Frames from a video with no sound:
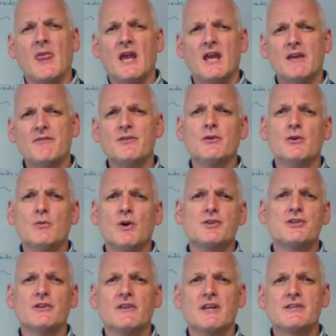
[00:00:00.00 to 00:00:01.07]
If you're
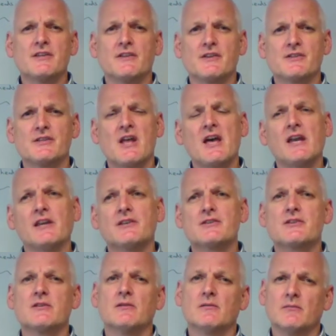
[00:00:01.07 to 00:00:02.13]
watching this in the
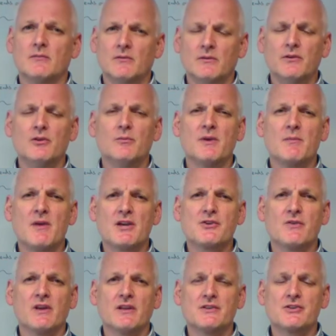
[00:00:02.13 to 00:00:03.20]
States, you'll be
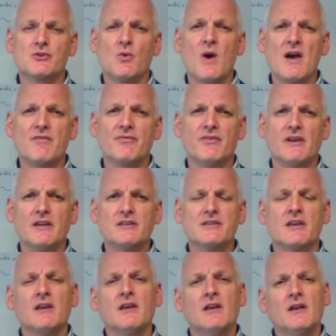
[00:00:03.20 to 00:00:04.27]
measuring in square feet
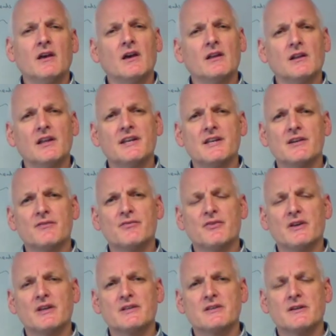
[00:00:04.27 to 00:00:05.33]
and linear
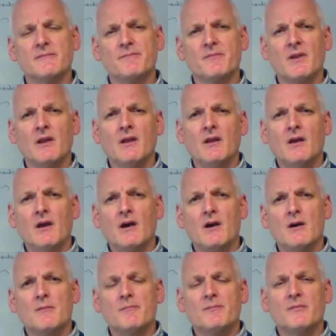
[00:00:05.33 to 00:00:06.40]
feet.
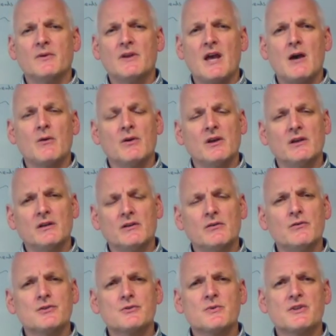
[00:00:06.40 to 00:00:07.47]
Now, in
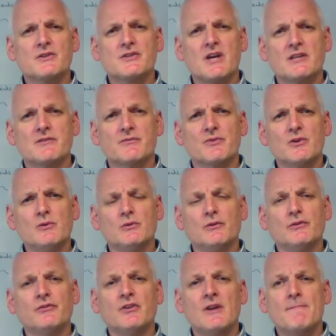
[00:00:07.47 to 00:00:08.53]
accordance with the set of
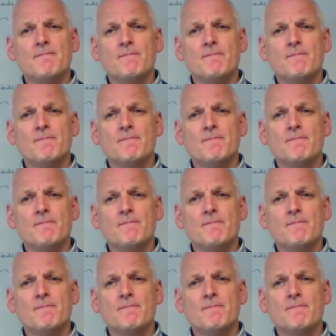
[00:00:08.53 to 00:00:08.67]
rules,